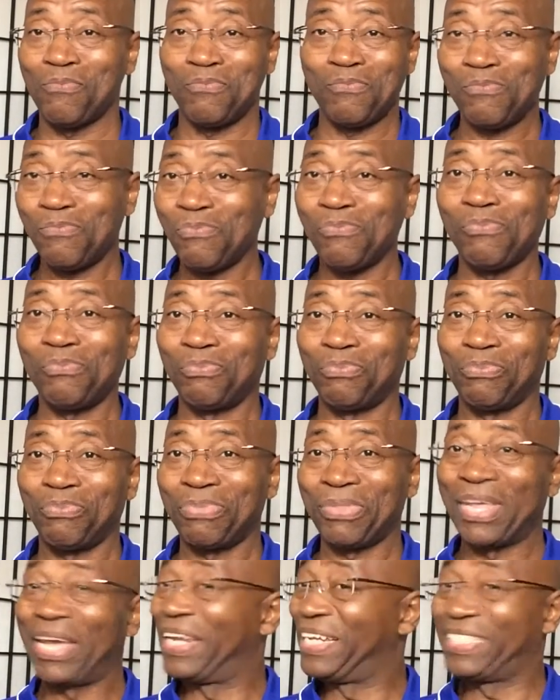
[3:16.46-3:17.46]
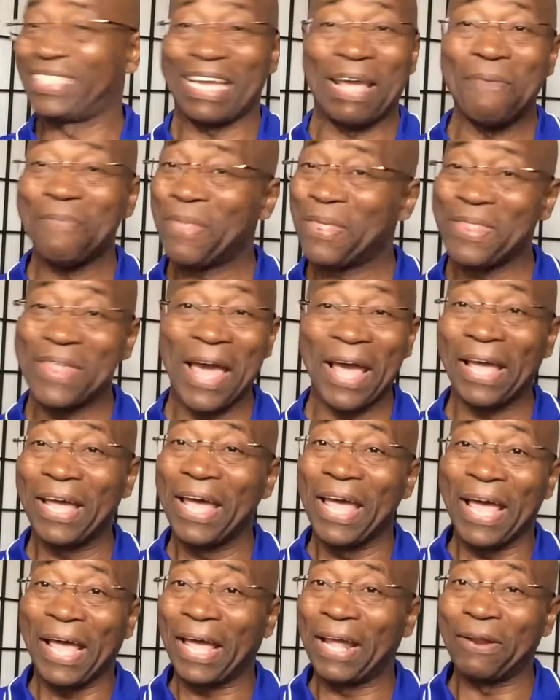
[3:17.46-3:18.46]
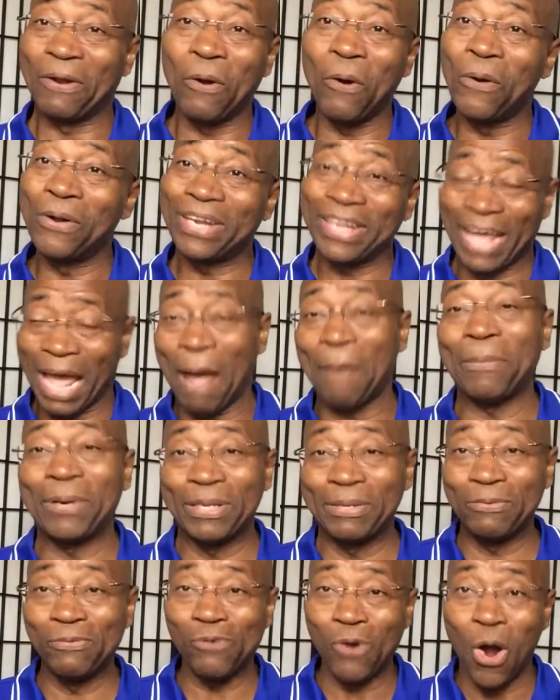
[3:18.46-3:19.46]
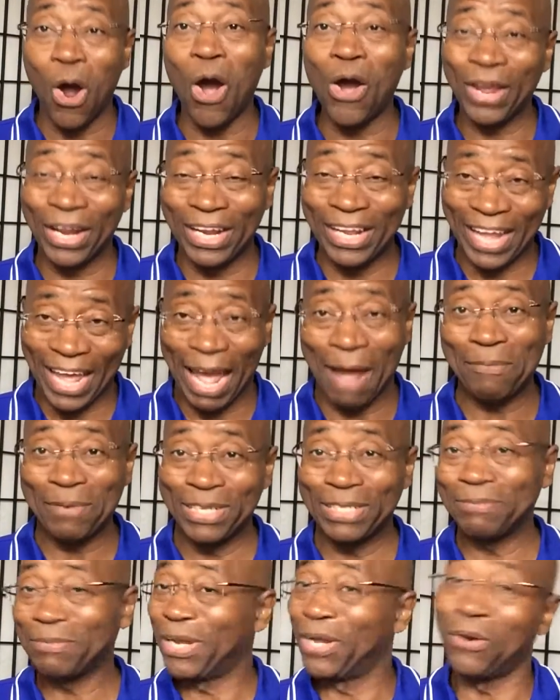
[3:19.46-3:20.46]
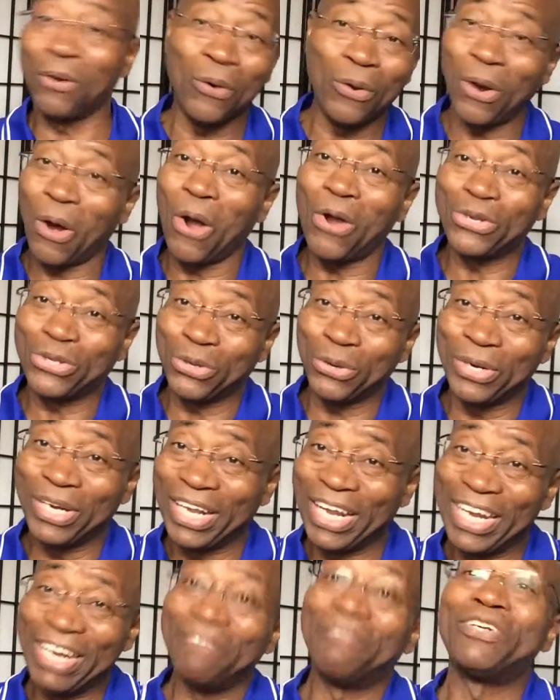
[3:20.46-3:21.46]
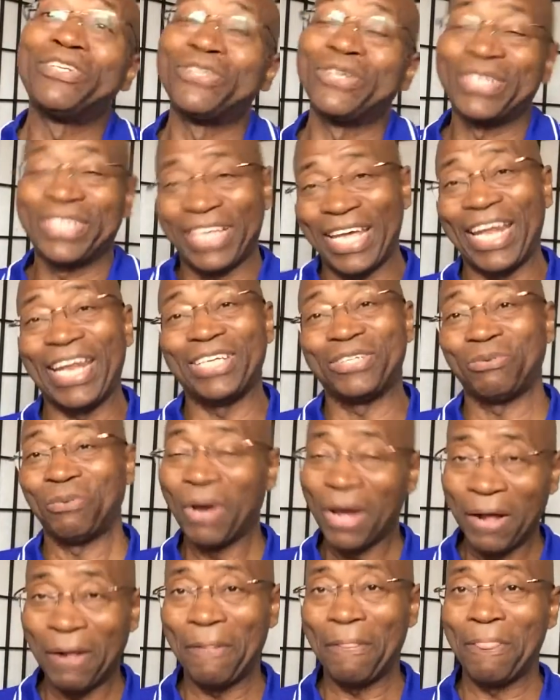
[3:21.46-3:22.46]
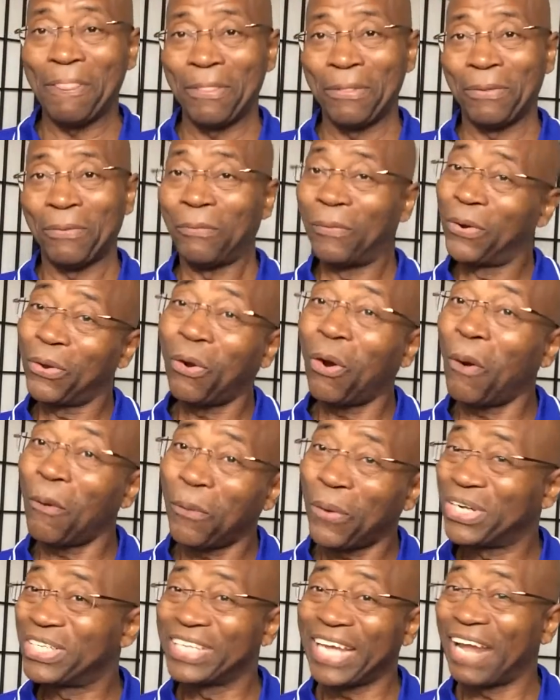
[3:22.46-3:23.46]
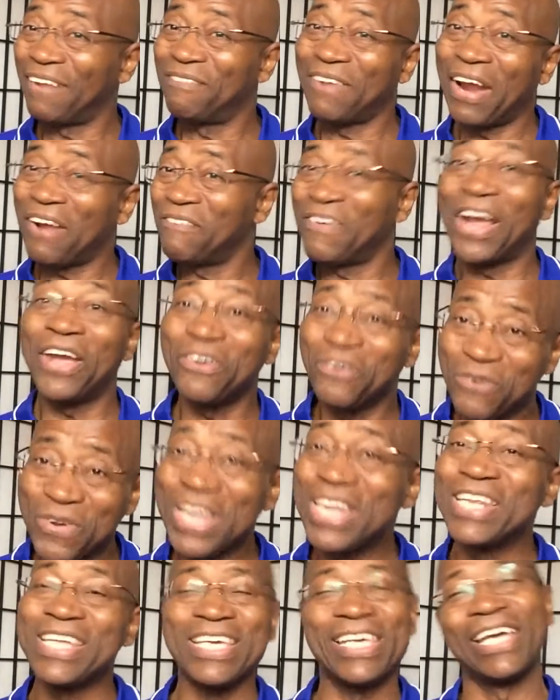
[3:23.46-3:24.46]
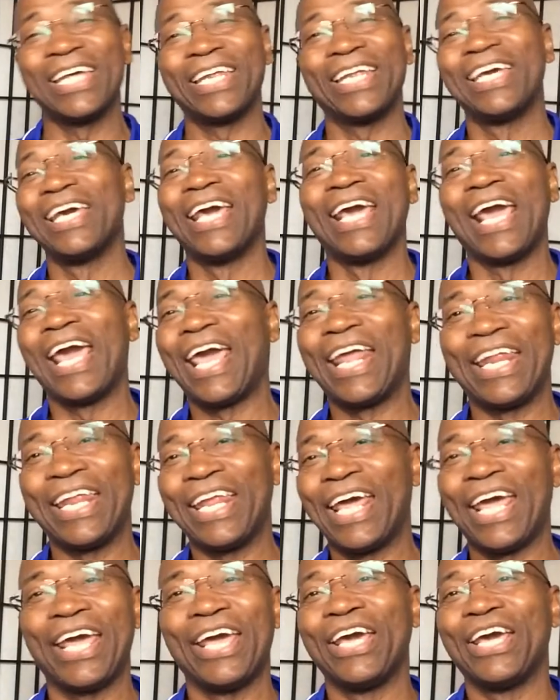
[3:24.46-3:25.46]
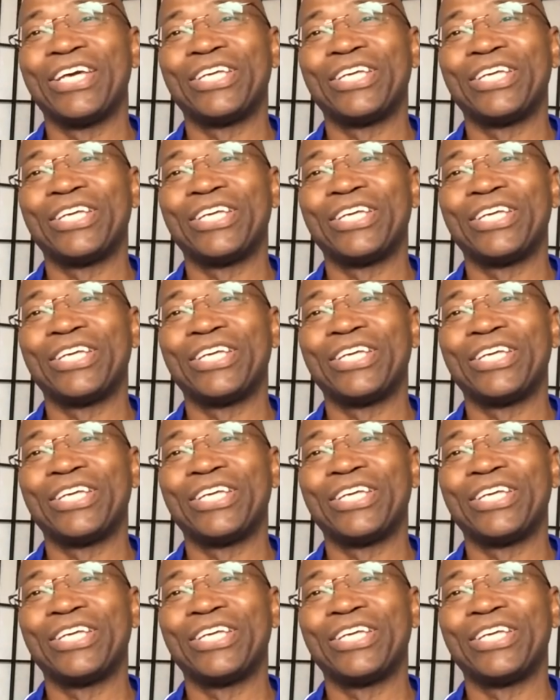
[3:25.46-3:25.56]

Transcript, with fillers: Hmm? The same thing that can go in capitalism wrong in capitalism can go also in the individual state as well when the corporation get very very greedy and and they